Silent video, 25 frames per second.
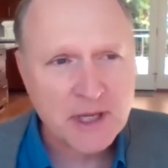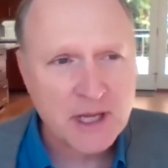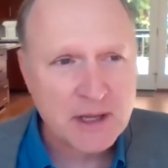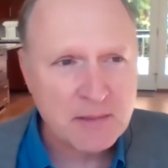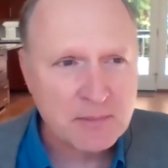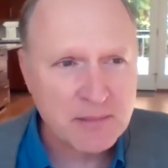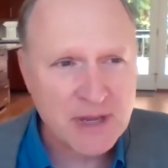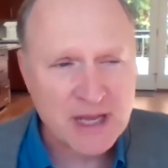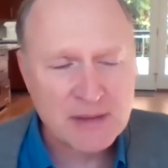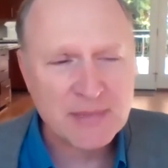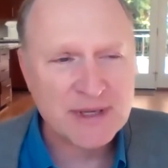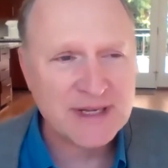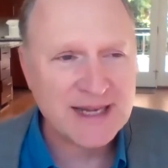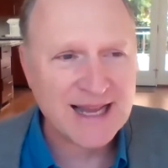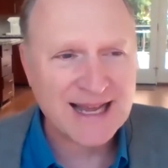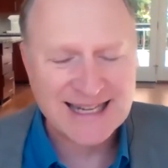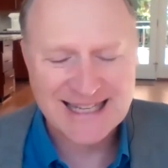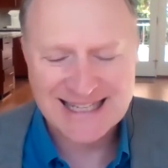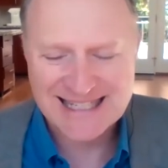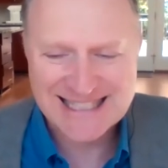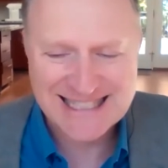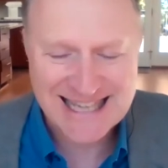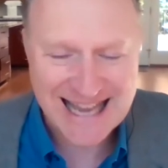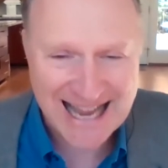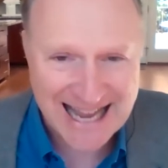They're
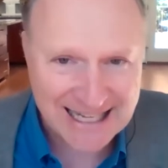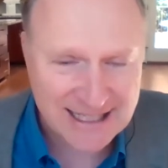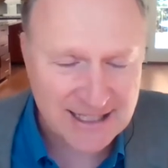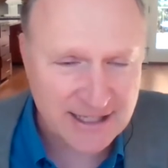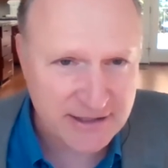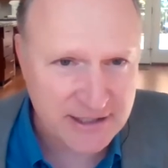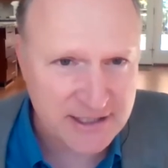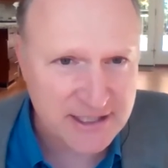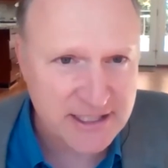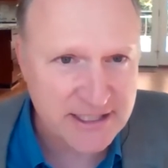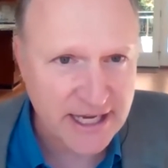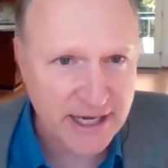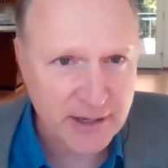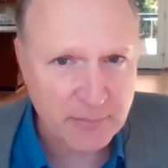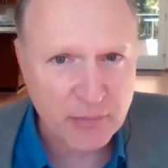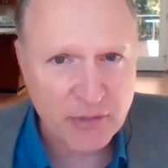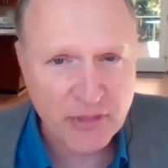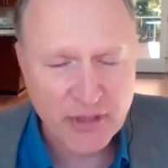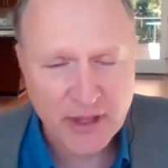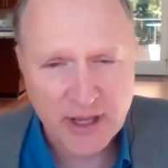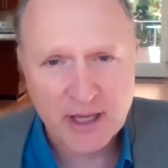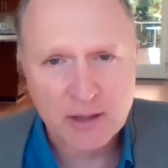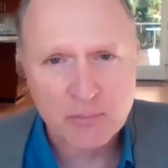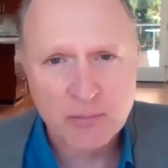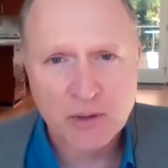maybe not exactly the
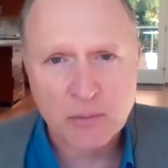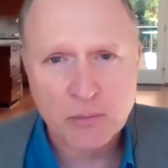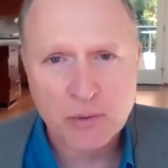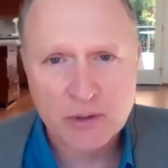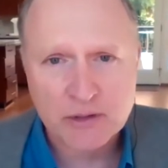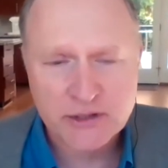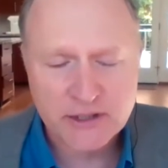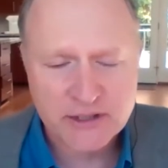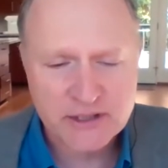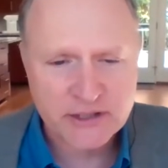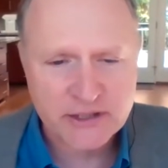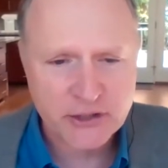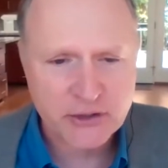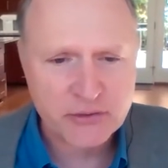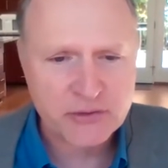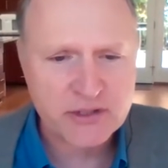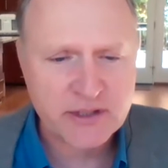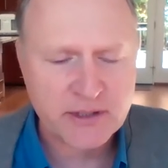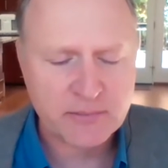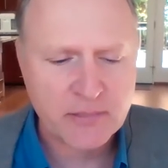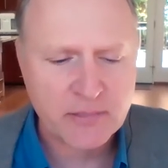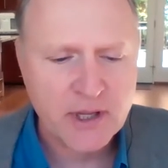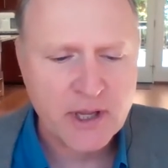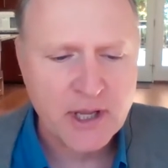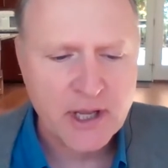same thing, but we'll
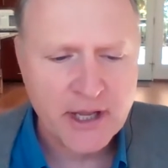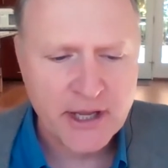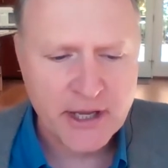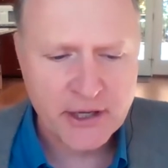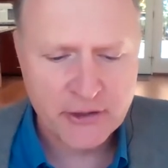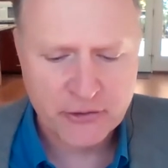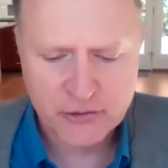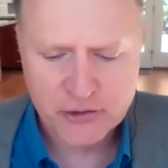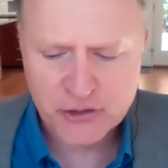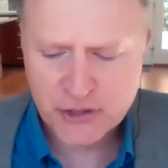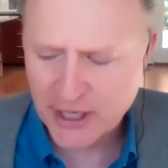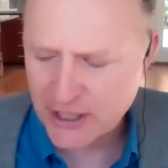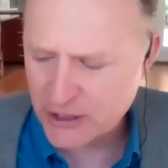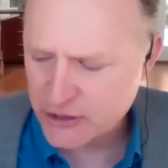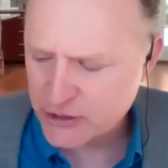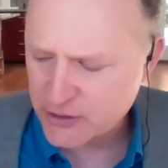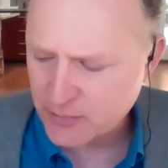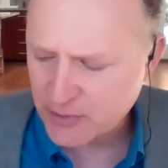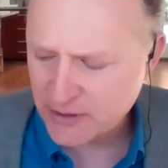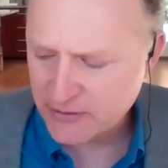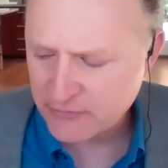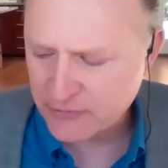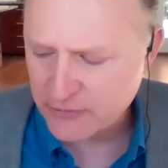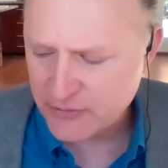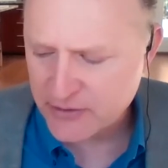just use them
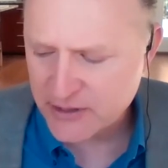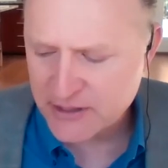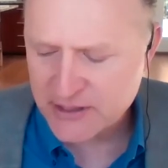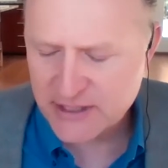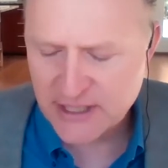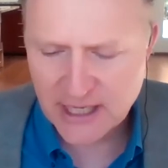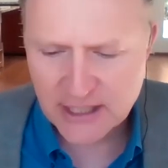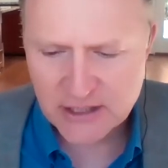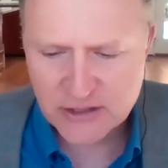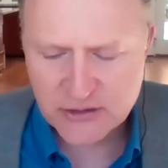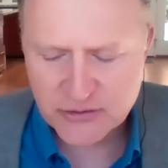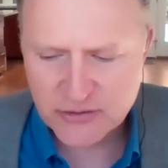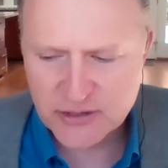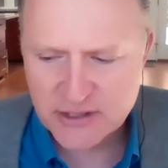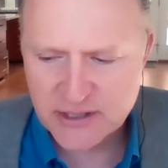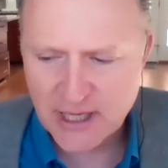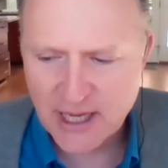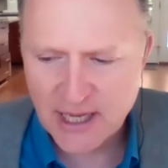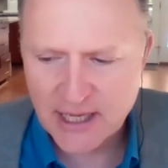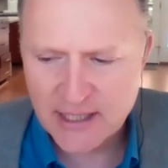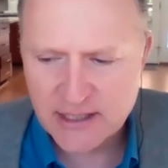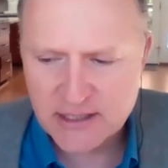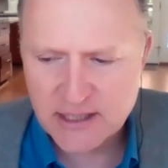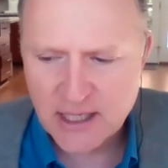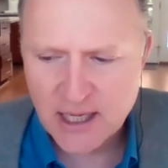interchangeably for this
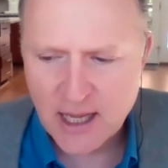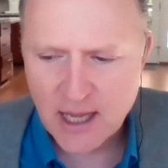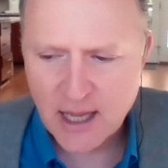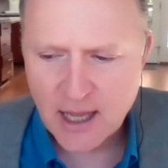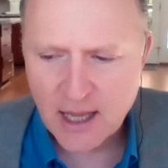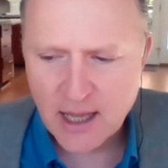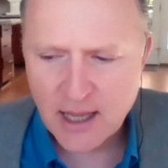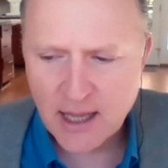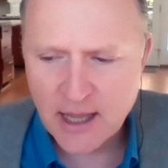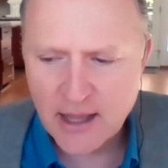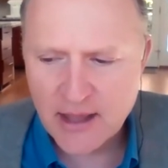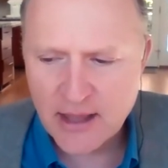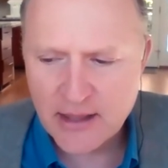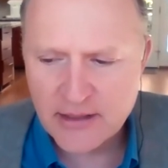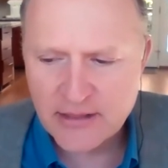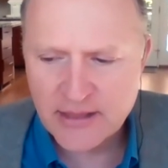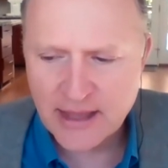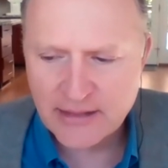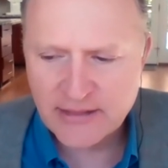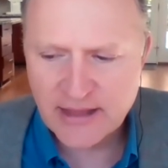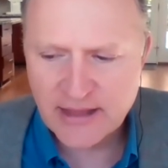exercise. Uh,